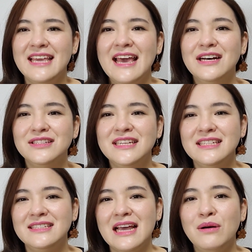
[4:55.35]
held
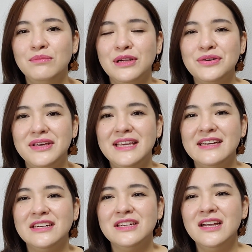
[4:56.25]
it down below
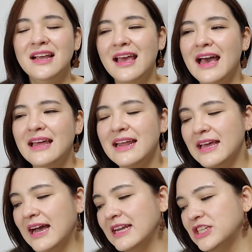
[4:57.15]
here, And I
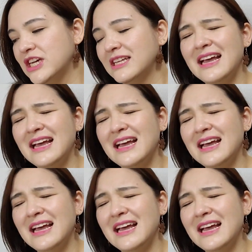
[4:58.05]
kind of checked.